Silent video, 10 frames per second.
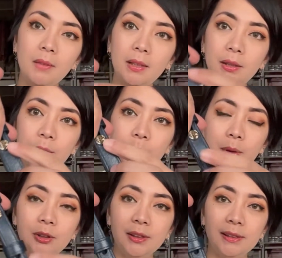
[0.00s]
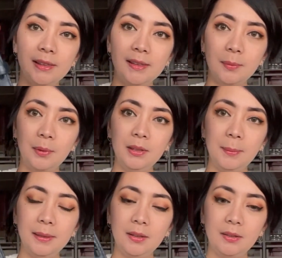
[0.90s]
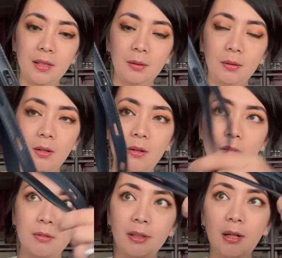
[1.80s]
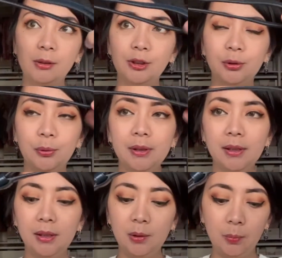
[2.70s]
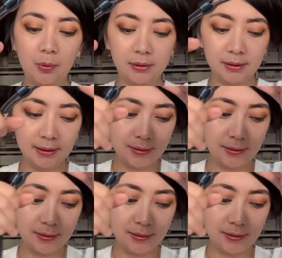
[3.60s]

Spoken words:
you adjust this one depending on how long or how short you want it